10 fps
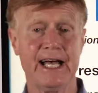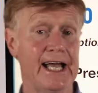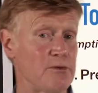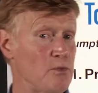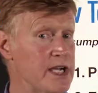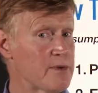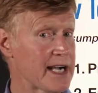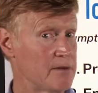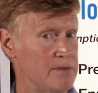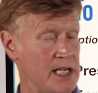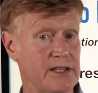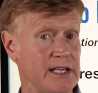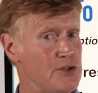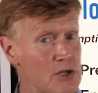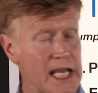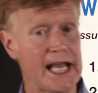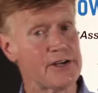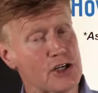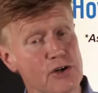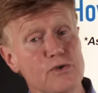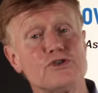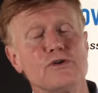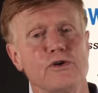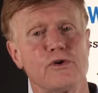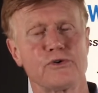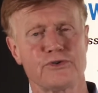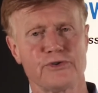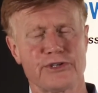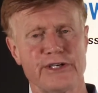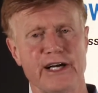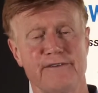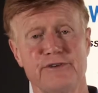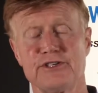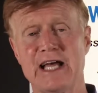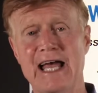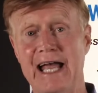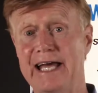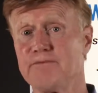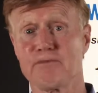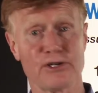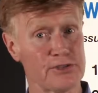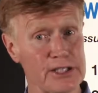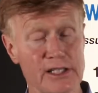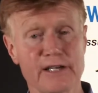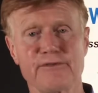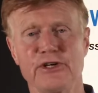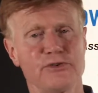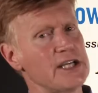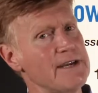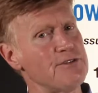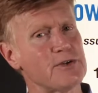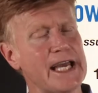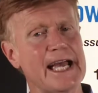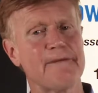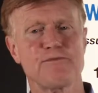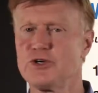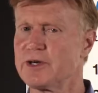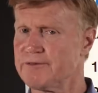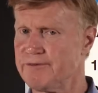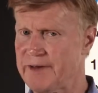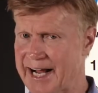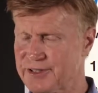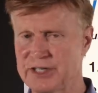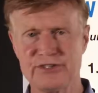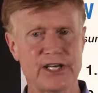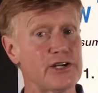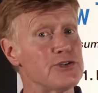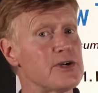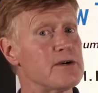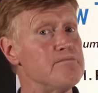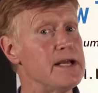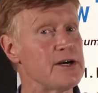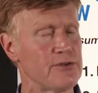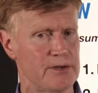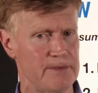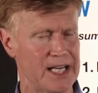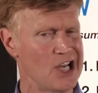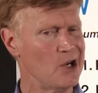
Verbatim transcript: And we recommend, if you can, to go to a local Social Security office and personally deliver those. If you can't, you can fax these in or you can mail them in.